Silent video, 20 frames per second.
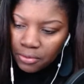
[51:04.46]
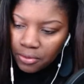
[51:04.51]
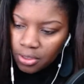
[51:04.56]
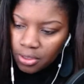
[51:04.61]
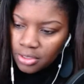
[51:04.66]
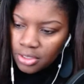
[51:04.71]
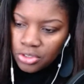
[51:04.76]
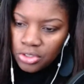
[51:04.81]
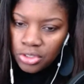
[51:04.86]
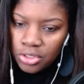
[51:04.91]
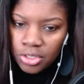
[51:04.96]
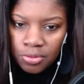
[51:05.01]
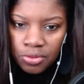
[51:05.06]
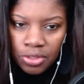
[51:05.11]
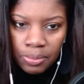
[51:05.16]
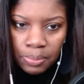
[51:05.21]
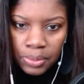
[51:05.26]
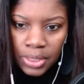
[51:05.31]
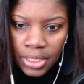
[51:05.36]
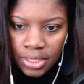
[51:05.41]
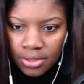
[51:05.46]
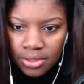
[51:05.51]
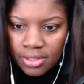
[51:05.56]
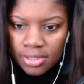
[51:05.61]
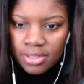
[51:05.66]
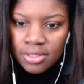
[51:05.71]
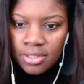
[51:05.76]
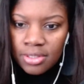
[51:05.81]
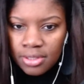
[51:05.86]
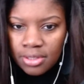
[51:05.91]
initiatives and
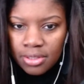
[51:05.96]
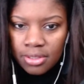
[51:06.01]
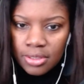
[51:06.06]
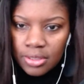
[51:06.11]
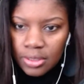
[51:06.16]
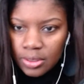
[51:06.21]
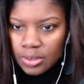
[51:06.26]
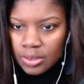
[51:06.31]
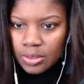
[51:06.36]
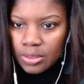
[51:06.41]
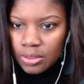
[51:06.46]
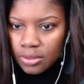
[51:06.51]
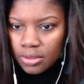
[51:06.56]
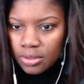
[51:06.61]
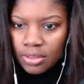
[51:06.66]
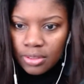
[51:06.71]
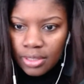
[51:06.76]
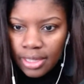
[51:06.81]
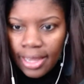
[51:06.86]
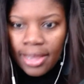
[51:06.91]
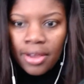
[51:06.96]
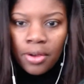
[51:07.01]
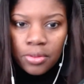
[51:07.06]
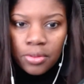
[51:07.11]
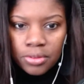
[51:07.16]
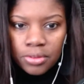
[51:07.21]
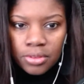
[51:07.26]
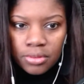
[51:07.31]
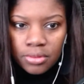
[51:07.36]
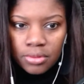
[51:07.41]
pieces out.